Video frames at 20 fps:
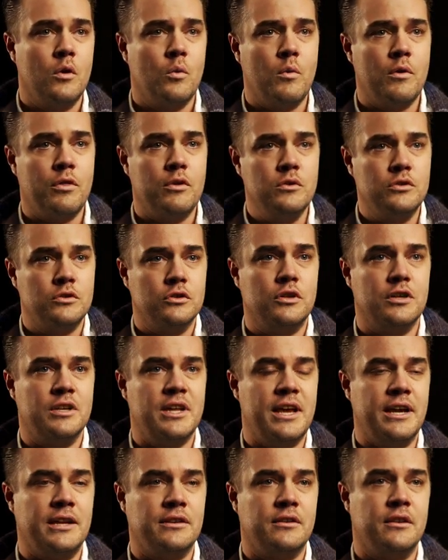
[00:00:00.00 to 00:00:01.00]
with who to
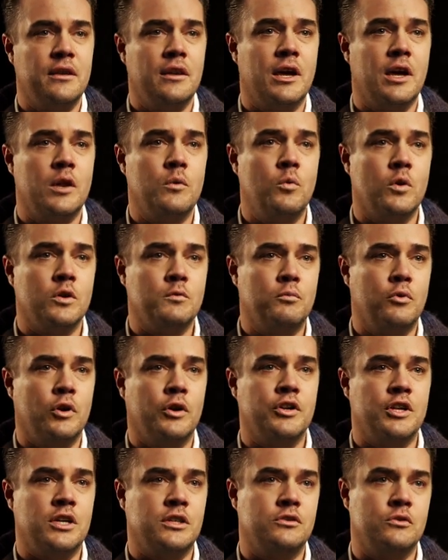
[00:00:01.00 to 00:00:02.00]
connect, and what
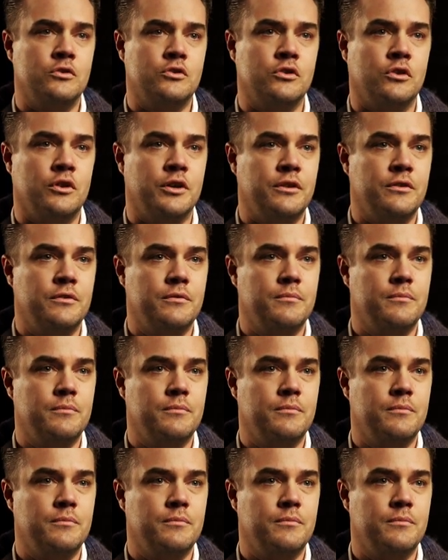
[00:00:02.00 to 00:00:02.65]
project to join.